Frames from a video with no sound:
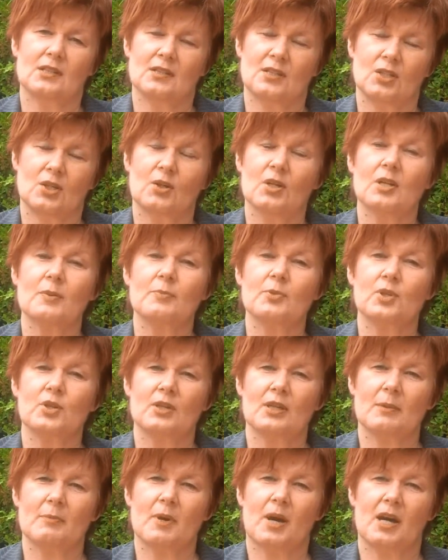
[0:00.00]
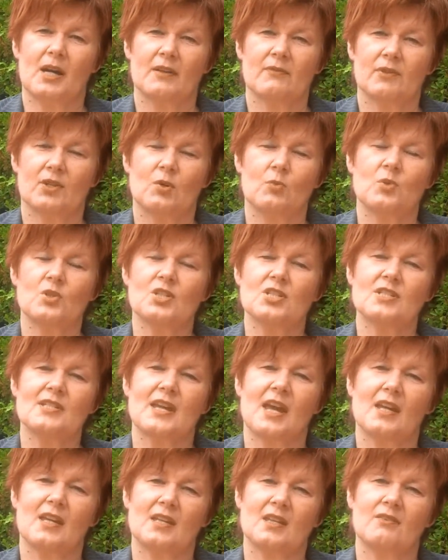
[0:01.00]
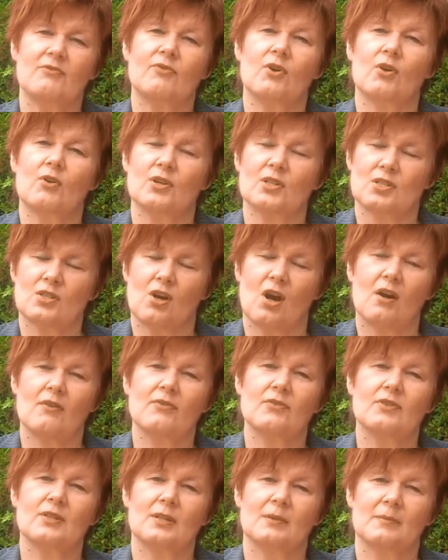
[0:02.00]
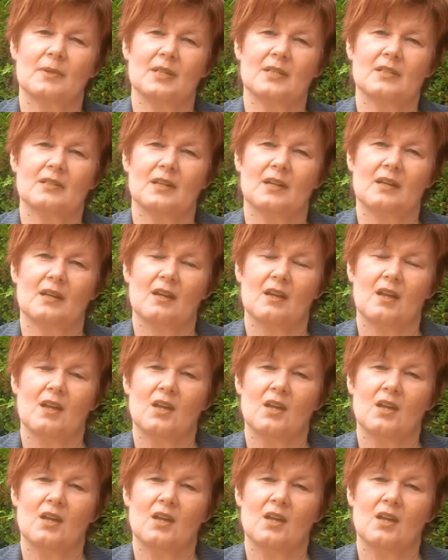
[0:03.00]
you know, computing part of it, which is taking the focus off of the amygdala.